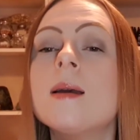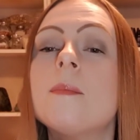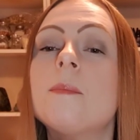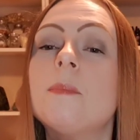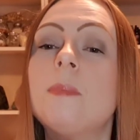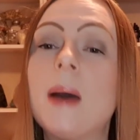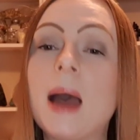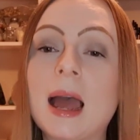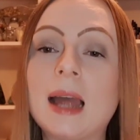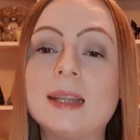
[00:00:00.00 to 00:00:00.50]

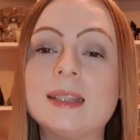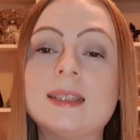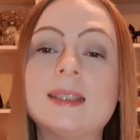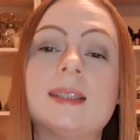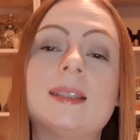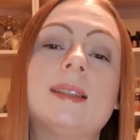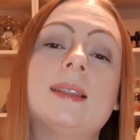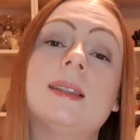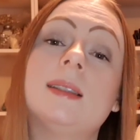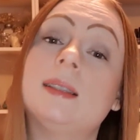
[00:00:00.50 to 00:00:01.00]
But
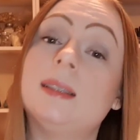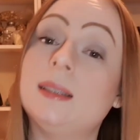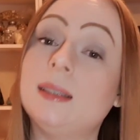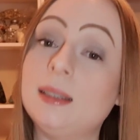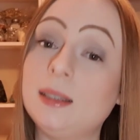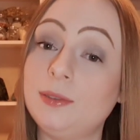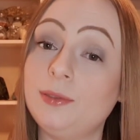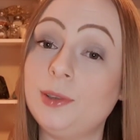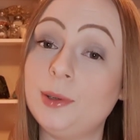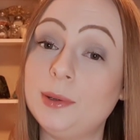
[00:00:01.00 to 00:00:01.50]

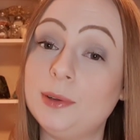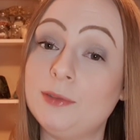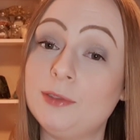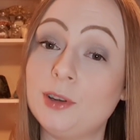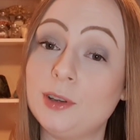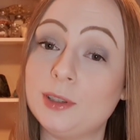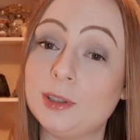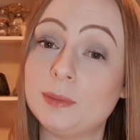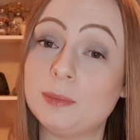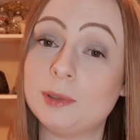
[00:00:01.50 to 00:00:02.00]
if you have
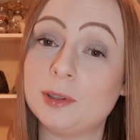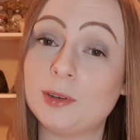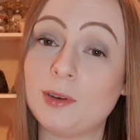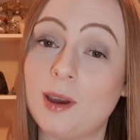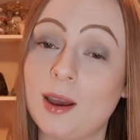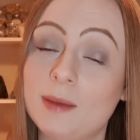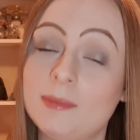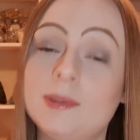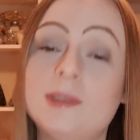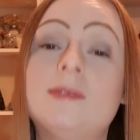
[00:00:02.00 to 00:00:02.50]
not
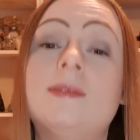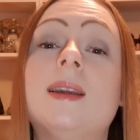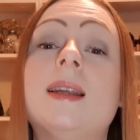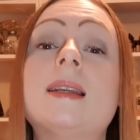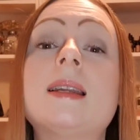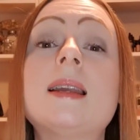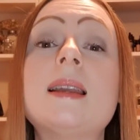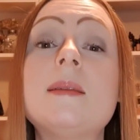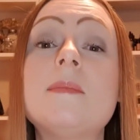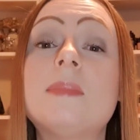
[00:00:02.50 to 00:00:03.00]
subscribed
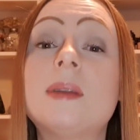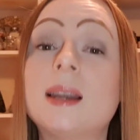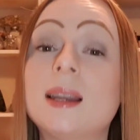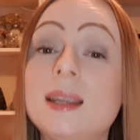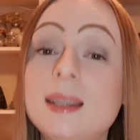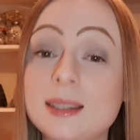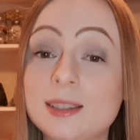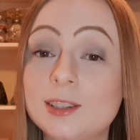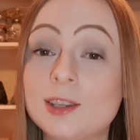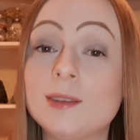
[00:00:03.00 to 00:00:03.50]
already,
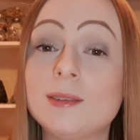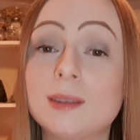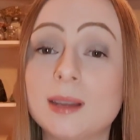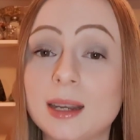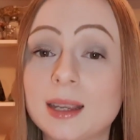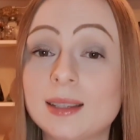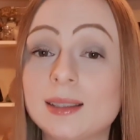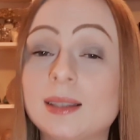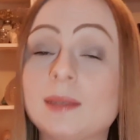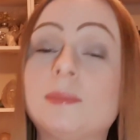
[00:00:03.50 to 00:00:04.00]
please do
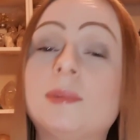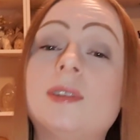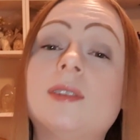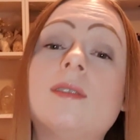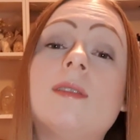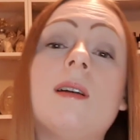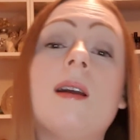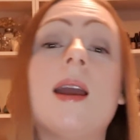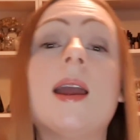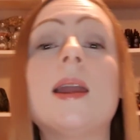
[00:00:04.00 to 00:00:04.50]
click
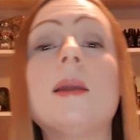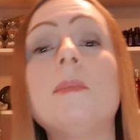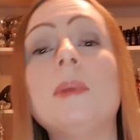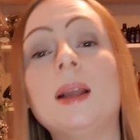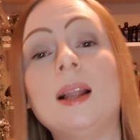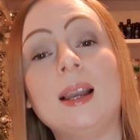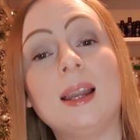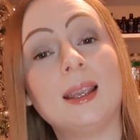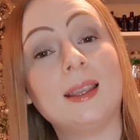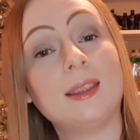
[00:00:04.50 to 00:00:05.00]
subscribe,
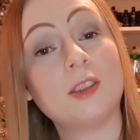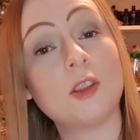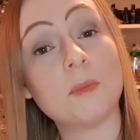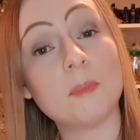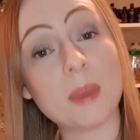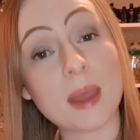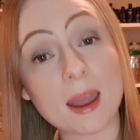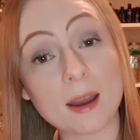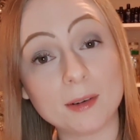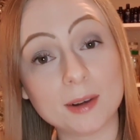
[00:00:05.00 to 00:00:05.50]
click the
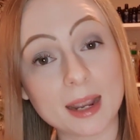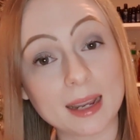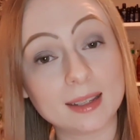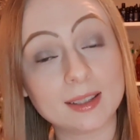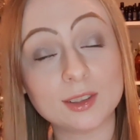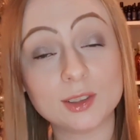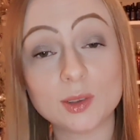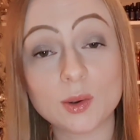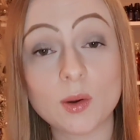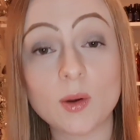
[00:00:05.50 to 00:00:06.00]
bell
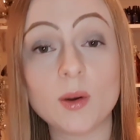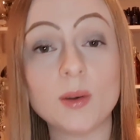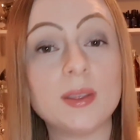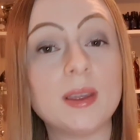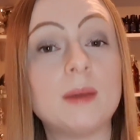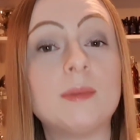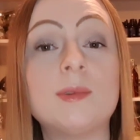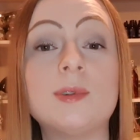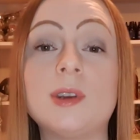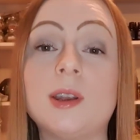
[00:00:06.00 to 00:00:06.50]
next door.
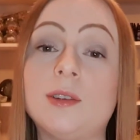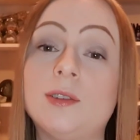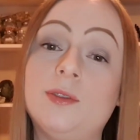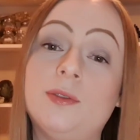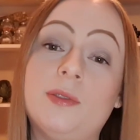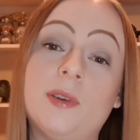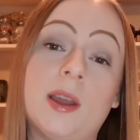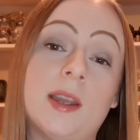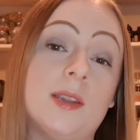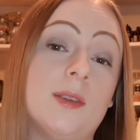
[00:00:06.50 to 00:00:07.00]
That will
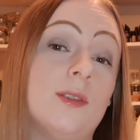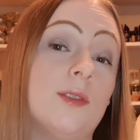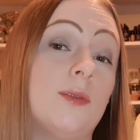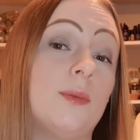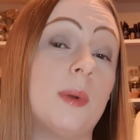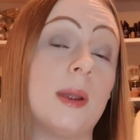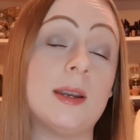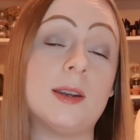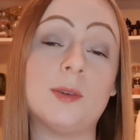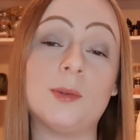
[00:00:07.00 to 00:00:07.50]
notify you of
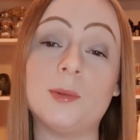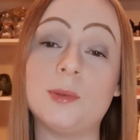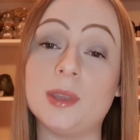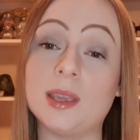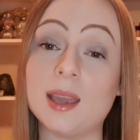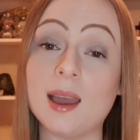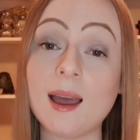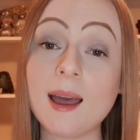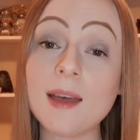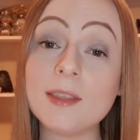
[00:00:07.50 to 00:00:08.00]
when all
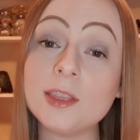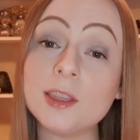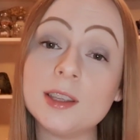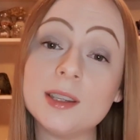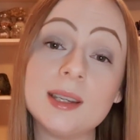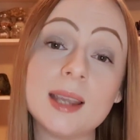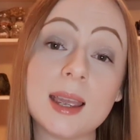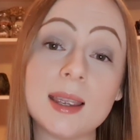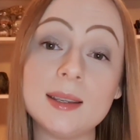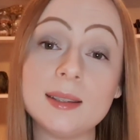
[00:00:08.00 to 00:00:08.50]
the other
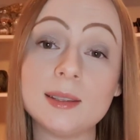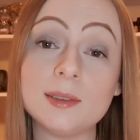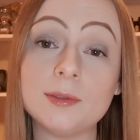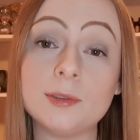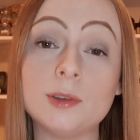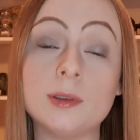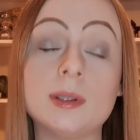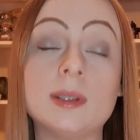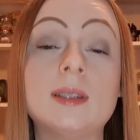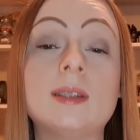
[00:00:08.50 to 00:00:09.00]
days of
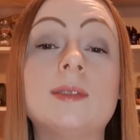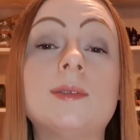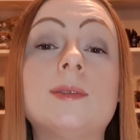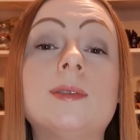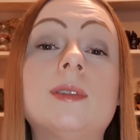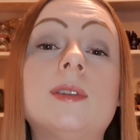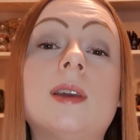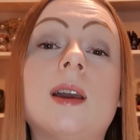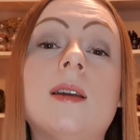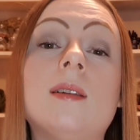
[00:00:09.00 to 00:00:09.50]

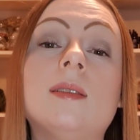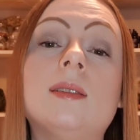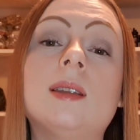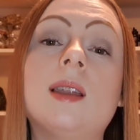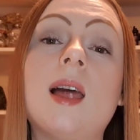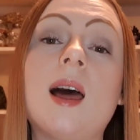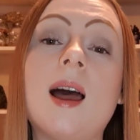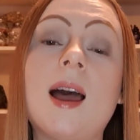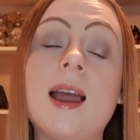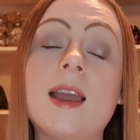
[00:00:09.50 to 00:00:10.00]
crystals goes
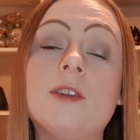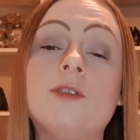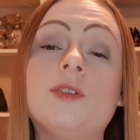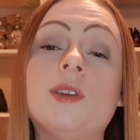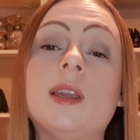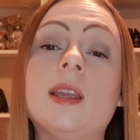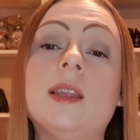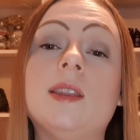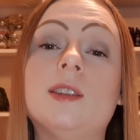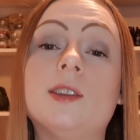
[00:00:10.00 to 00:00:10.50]
live.
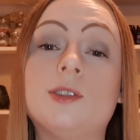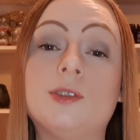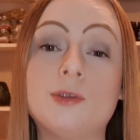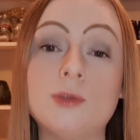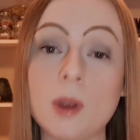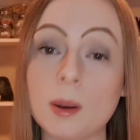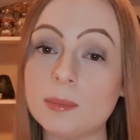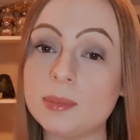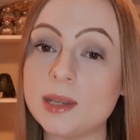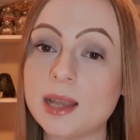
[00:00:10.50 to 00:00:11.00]
In the
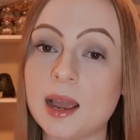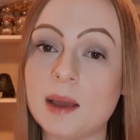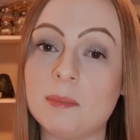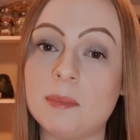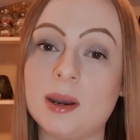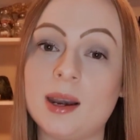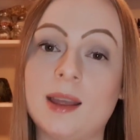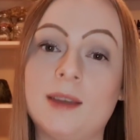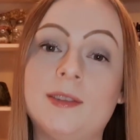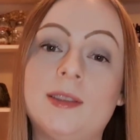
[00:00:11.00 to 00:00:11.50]
drop down
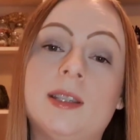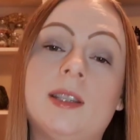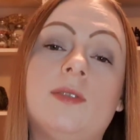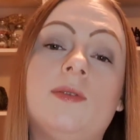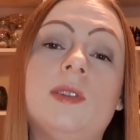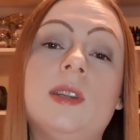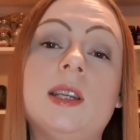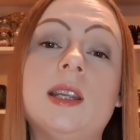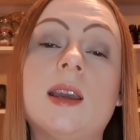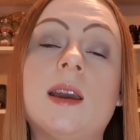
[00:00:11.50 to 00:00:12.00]
below this
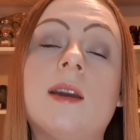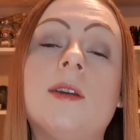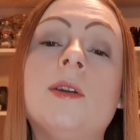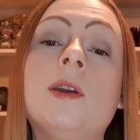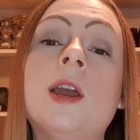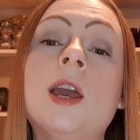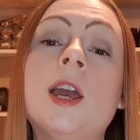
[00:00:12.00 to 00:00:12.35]
video,